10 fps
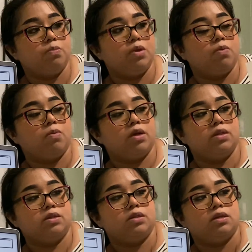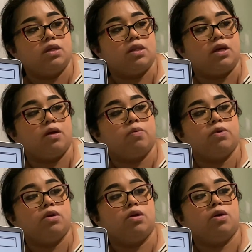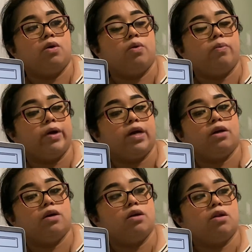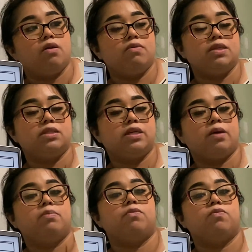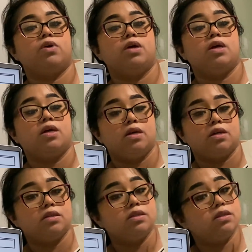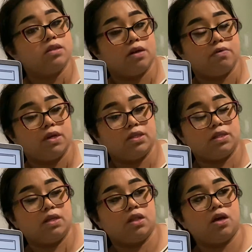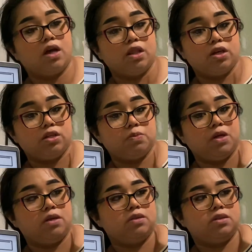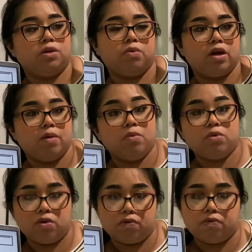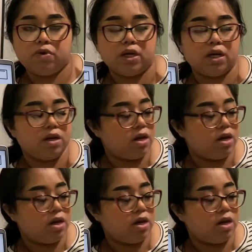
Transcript: be the ones that would wear a lot of this type of stuff, as in like the colors, because they were able to afford it.